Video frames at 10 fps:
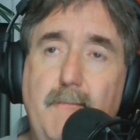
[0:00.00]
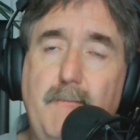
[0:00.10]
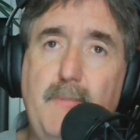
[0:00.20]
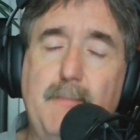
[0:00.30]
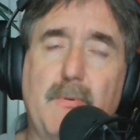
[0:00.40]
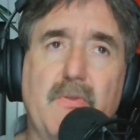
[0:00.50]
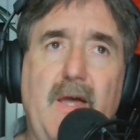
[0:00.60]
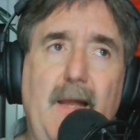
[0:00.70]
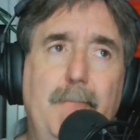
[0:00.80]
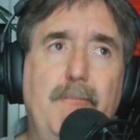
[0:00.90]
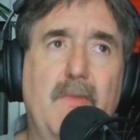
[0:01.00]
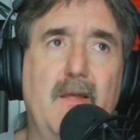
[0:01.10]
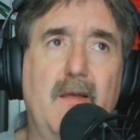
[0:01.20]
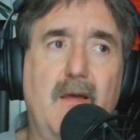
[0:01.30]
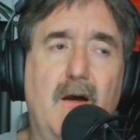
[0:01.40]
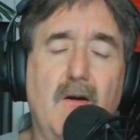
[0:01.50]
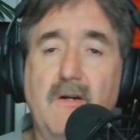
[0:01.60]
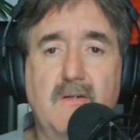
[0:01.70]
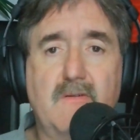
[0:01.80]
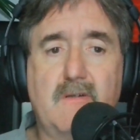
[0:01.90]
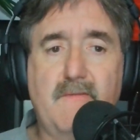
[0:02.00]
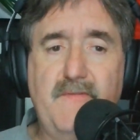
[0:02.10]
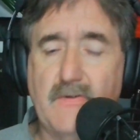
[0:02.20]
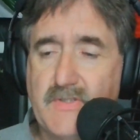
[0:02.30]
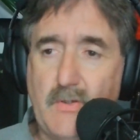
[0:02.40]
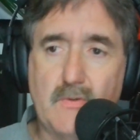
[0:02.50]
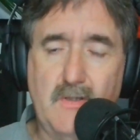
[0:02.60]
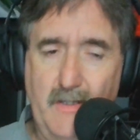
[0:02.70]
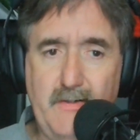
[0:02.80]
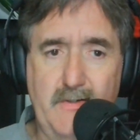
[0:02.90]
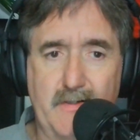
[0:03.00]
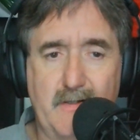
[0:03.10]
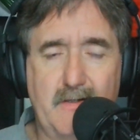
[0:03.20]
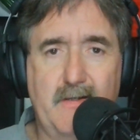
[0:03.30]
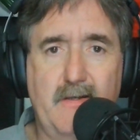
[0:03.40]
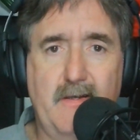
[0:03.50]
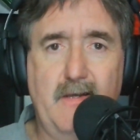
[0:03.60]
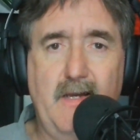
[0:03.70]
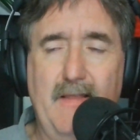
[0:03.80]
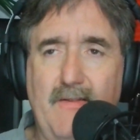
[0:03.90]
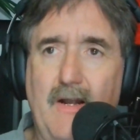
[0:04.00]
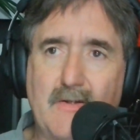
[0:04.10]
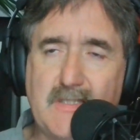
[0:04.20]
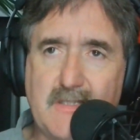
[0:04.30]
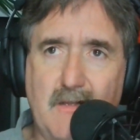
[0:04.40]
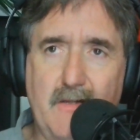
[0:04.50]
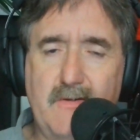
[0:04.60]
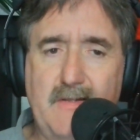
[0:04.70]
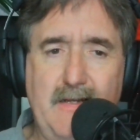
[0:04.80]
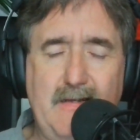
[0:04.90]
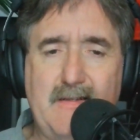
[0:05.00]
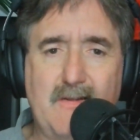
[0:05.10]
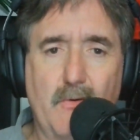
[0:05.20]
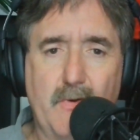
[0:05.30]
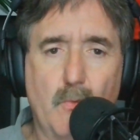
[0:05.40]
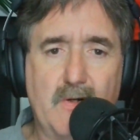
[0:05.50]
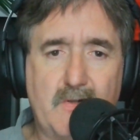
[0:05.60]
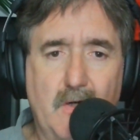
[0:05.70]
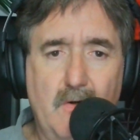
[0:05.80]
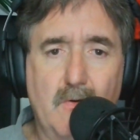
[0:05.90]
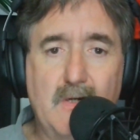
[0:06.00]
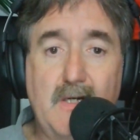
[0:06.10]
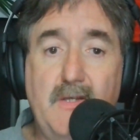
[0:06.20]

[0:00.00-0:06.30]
people that are feel so cluttered and their house is cluttered, they don't know where to go.